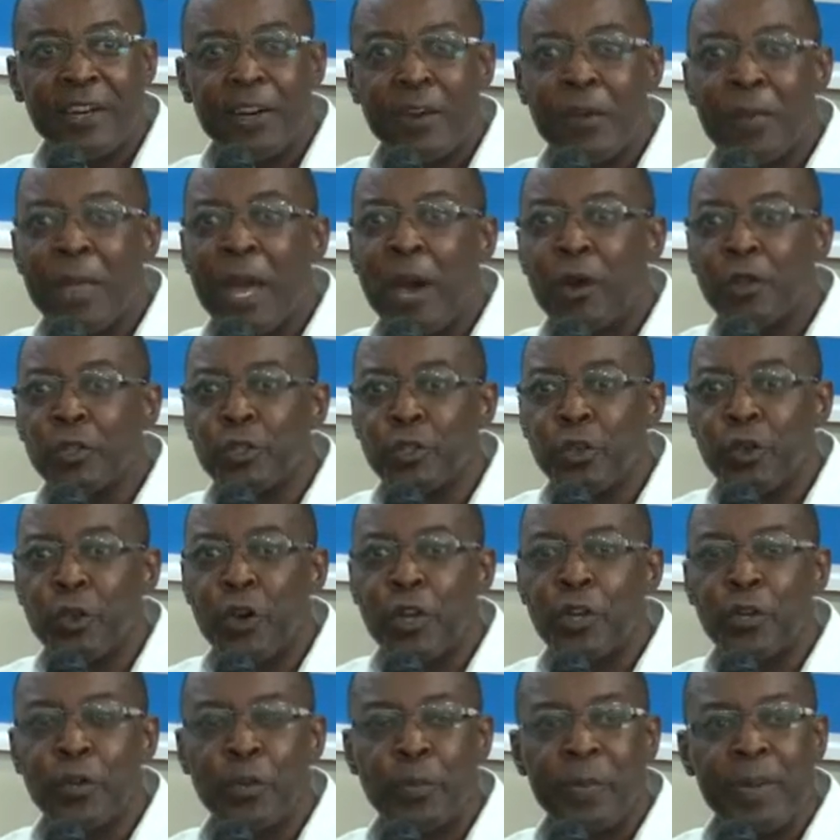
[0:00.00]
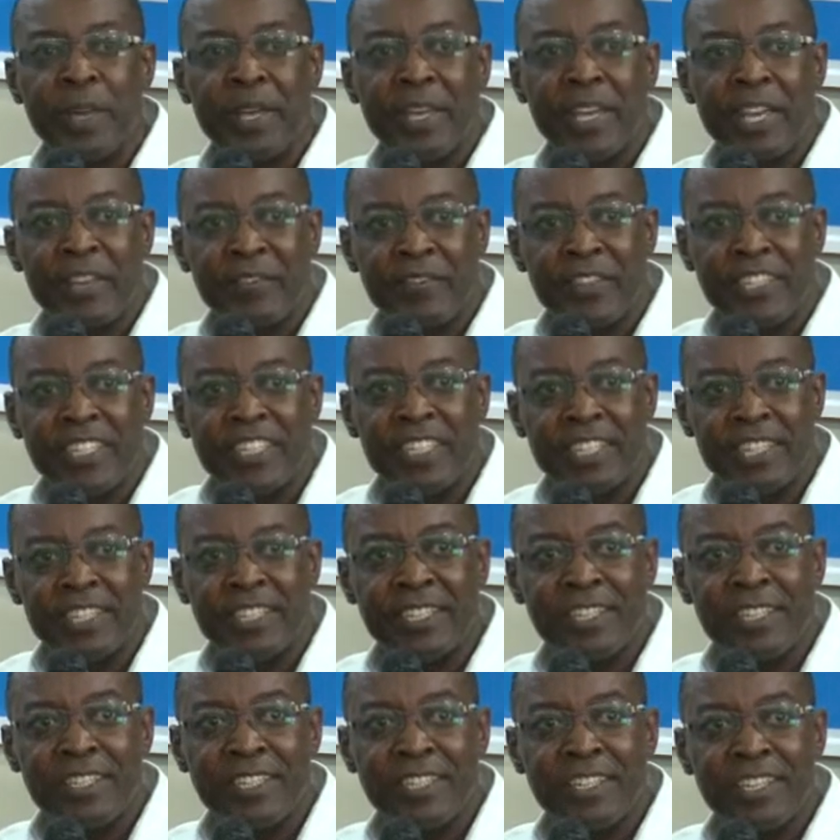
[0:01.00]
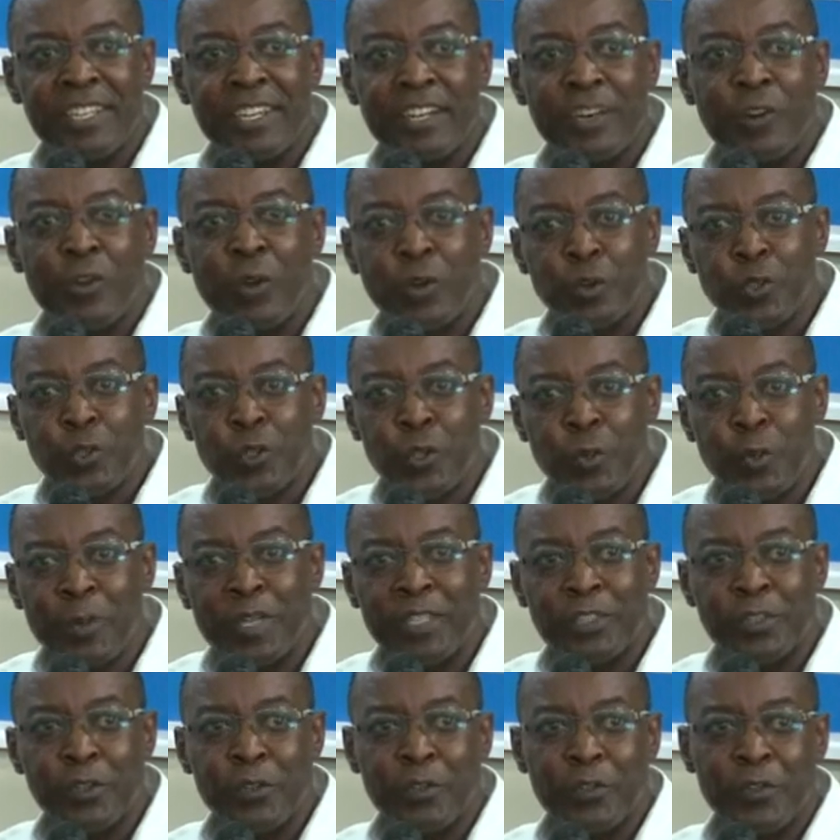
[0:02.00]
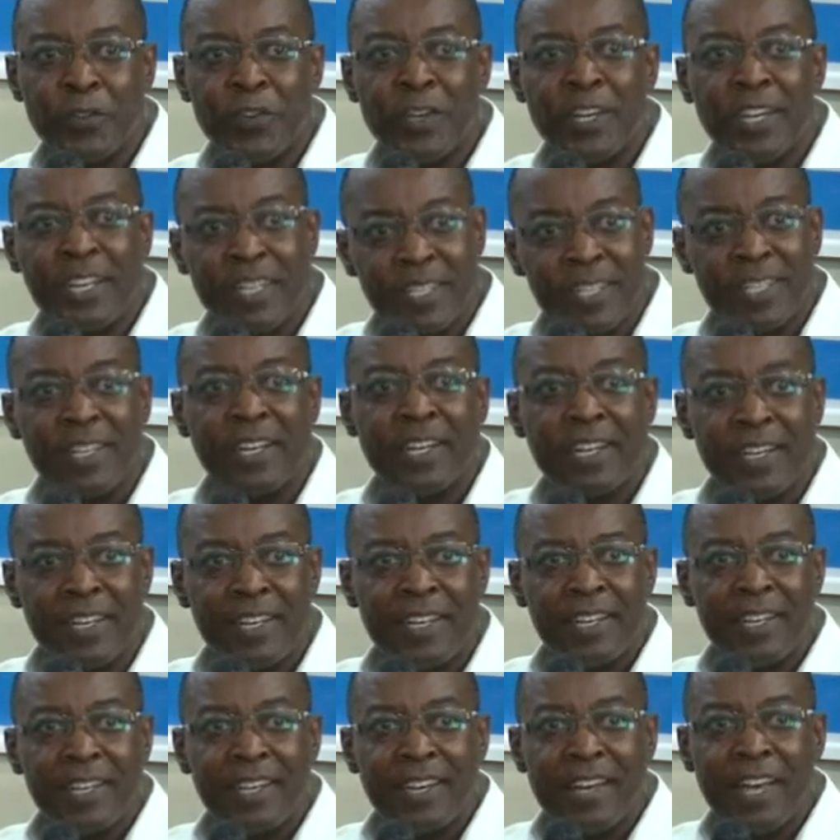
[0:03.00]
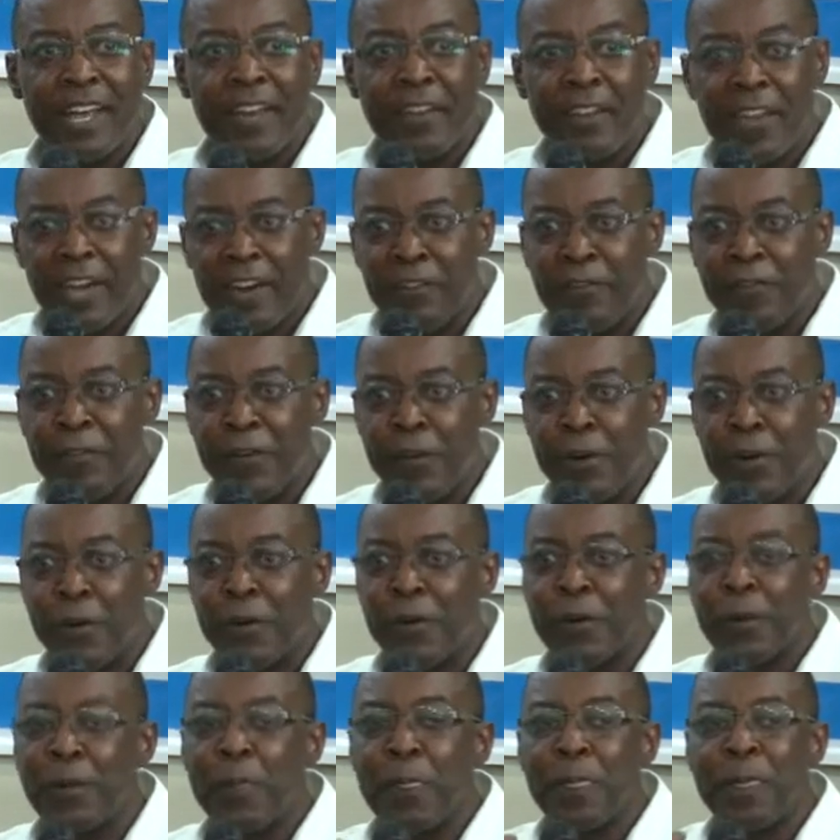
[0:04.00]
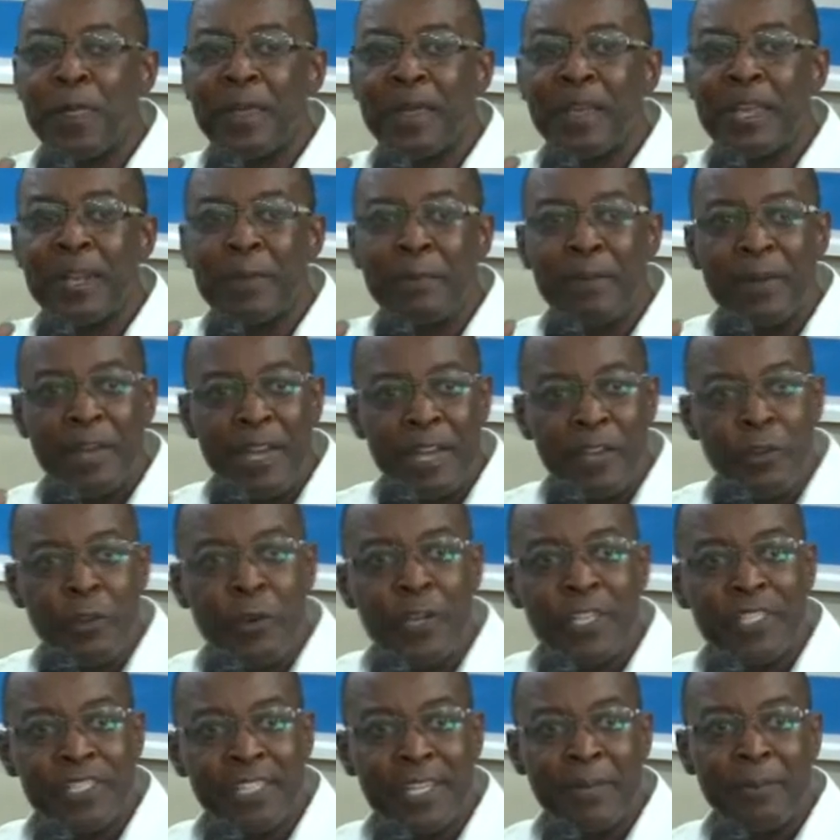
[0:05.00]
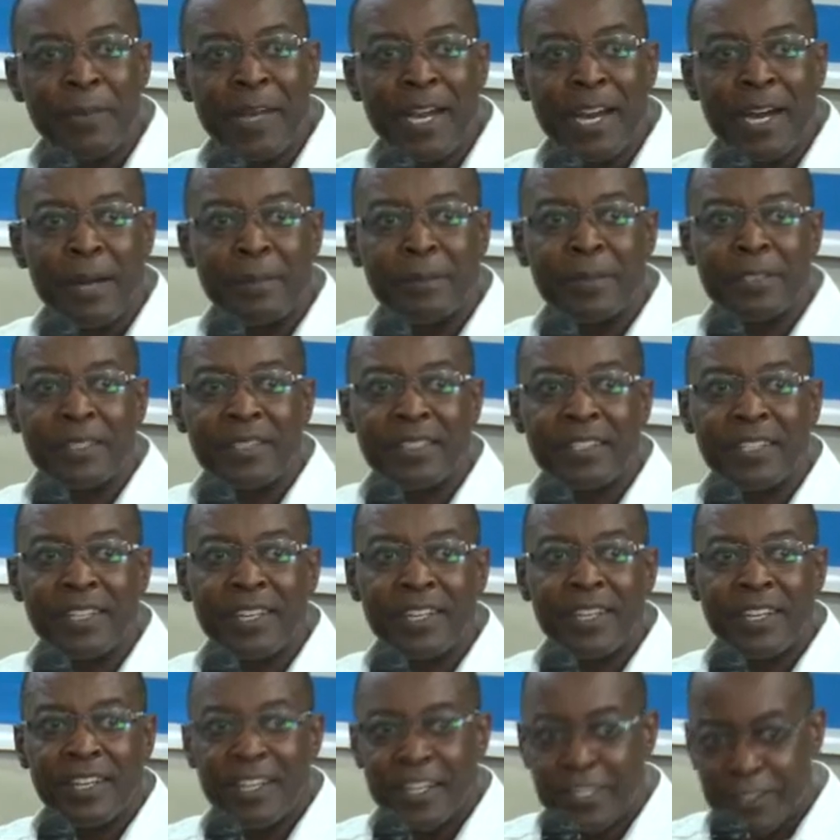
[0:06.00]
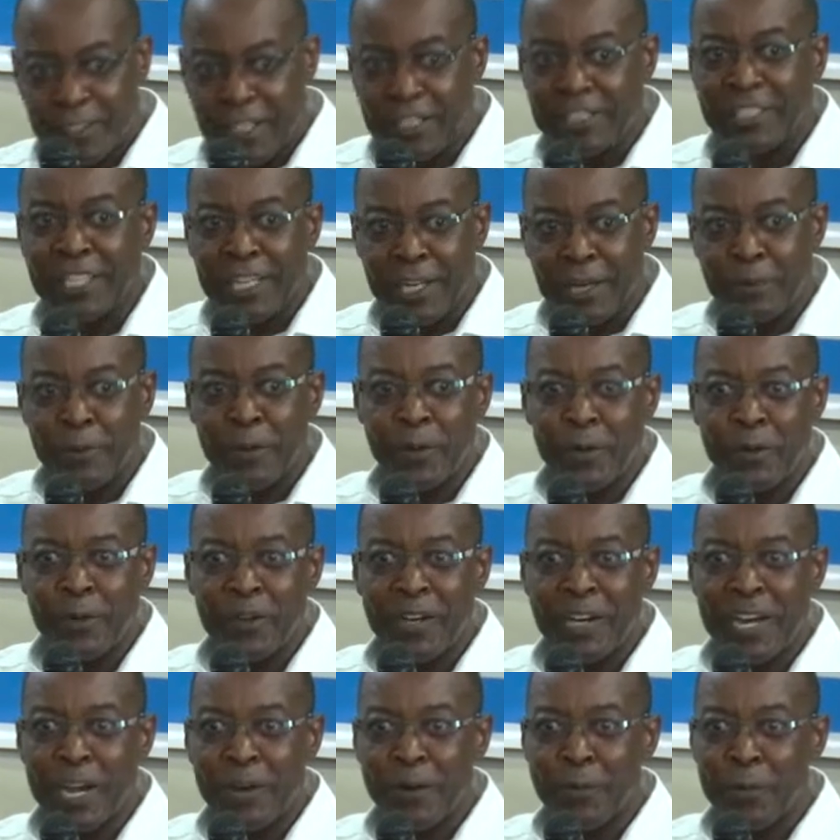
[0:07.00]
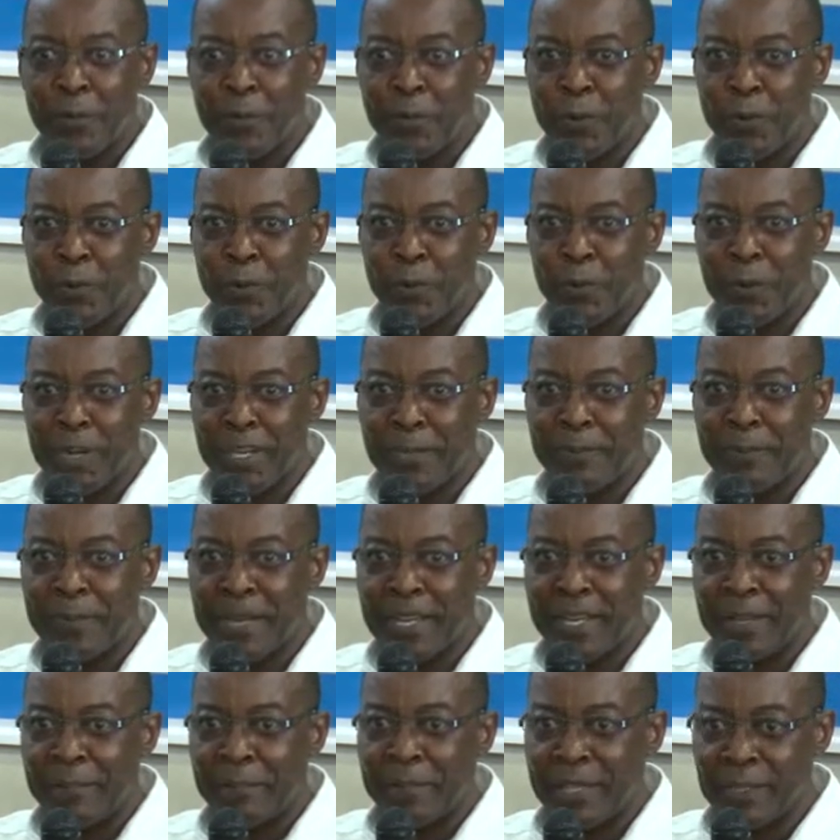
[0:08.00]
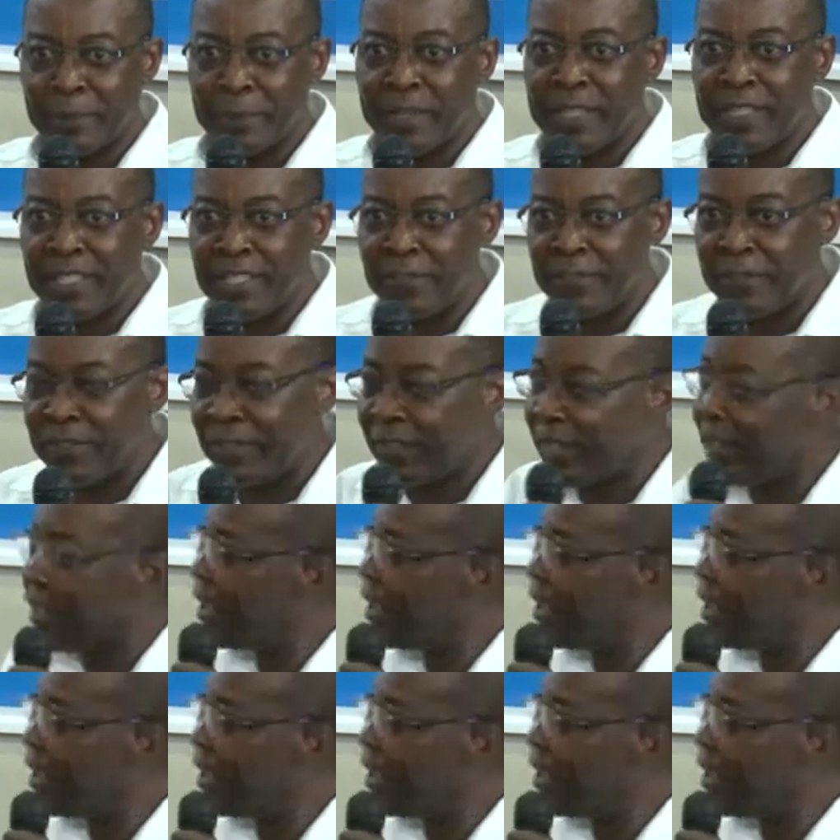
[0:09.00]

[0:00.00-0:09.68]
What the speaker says: they're also going to be efficient consumers of healthcare. And therefore, UHC becomes sustainable. I hope you get my perspective.